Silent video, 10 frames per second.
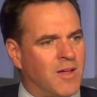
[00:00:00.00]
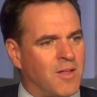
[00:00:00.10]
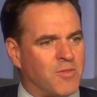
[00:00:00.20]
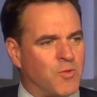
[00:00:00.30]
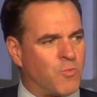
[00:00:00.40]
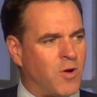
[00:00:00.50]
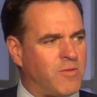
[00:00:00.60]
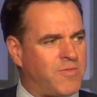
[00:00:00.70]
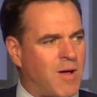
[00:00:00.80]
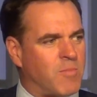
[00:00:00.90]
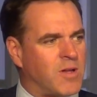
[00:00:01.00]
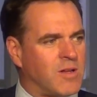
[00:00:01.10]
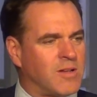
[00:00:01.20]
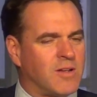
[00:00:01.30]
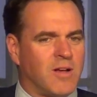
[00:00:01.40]
uh, the royal
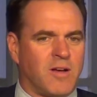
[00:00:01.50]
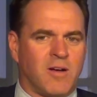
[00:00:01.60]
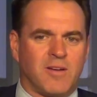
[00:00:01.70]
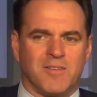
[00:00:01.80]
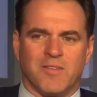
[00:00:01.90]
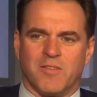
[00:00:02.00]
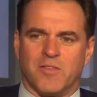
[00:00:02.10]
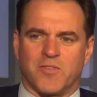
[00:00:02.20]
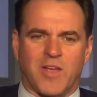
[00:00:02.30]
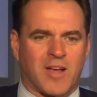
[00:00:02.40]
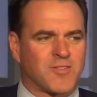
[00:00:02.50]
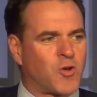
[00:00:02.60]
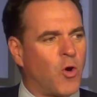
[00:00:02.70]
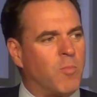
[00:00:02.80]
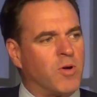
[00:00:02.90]
family, uh, the
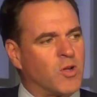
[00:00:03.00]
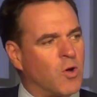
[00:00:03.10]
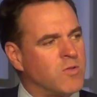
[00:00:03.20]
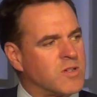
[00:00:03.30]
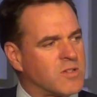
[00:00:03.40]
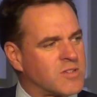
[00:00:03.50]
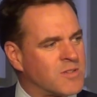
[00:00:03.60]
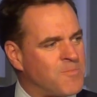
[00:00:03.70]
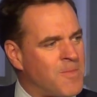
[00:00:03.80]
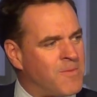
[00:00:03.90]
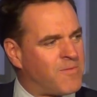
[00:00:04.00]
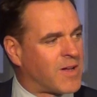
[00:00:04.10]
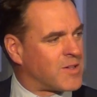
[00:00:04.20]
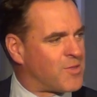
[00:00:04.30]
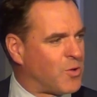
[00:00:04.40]
Saxe-Coburg-Gothas. In
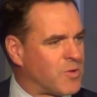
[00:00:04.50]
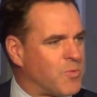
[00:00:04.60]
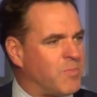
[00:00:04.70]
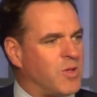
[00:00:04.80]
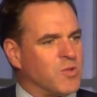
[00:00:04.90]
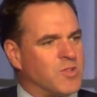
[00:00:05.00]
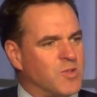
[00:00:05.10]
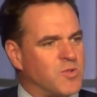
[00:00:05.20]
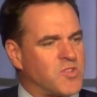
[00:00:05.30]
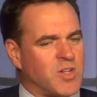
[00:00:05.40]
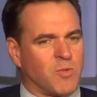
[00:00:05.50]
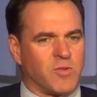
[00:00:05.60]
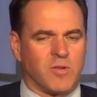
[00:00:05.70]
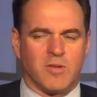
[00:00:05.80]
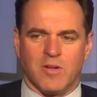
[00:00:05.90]
fact, I thought it would be good to do a
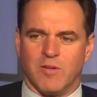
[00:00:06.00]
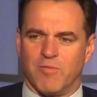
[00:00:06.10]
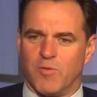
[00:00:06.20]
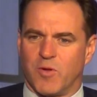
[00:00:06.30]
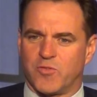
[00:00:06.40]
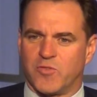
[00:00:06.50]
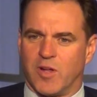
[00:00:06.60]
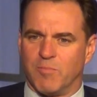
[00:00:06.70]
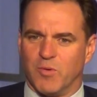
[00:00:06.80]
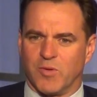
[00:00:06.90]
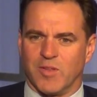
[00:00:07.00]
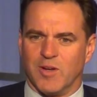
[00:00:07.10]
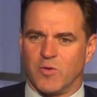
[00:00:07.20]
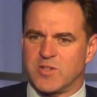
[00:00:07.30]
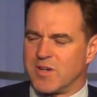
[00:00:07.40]
sequel of the Rothschild book
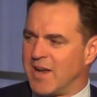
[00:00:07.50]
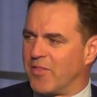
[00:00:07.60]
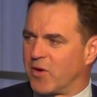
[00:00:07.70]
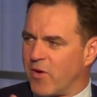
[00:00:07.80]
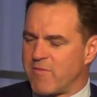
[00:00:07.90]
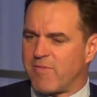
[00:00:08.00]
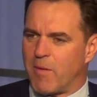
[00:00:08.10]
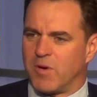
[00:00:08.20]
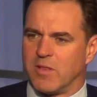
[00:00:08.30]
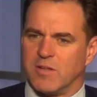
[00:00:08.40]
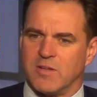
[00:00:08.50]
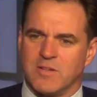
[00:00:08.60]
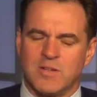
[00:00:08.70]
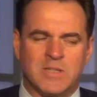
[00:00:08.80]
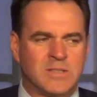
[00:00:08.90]
that looked at another great family that had